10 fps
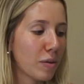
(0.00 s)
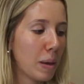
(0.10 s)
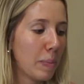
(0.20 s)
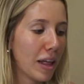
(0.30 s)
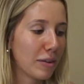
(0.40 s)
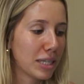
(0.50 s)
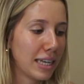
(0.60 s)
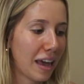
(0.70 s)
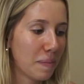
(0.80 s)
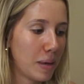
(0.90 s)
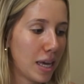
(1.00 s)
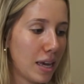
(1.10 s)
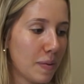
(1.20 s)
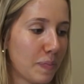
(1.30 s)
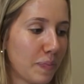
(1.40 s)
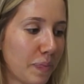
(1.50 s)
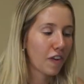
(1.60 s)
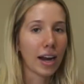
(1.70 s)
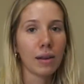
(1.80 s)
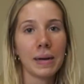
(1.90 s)
people out to get me,
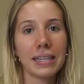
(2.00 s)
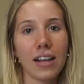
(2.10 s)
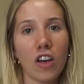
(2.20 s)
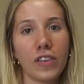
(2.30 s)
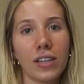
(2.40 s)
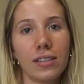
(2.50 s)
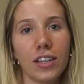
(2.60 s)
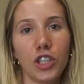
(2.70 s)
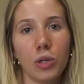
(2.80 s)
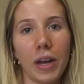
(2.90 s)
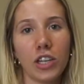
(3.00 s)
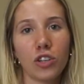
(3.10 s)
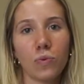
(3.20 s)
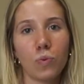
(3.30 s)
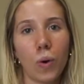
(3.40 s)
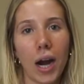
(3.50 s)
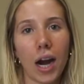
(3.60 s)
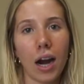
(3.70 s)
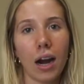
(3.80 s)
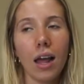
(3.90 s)
finding myself in a situation
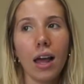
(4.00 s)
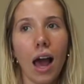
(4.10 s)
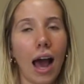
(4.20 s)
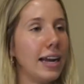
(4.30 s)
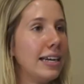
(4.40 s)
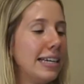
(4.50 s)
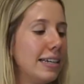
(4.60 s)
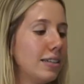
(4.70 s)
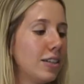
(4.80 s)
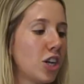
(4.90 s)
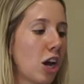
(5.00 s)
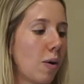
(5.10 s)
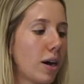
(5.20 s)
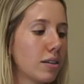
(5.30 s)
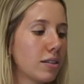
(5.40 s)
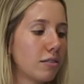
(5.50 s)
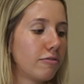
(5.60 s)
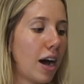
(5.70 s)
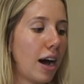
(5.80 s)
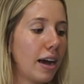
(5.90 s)
where I need to know how to
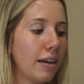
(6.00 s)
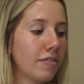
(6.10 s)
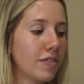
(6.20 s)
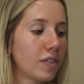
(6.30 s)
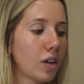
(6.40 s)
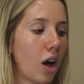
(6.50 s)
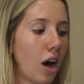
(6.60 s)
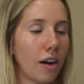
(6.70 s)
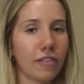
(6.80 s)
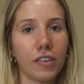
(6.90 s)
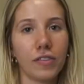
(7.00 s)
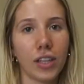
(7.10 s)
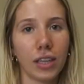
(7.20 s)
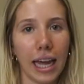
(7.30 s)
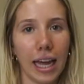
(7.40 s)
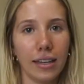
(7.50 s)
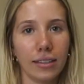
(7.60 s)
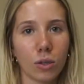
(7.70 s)
survive off of the land,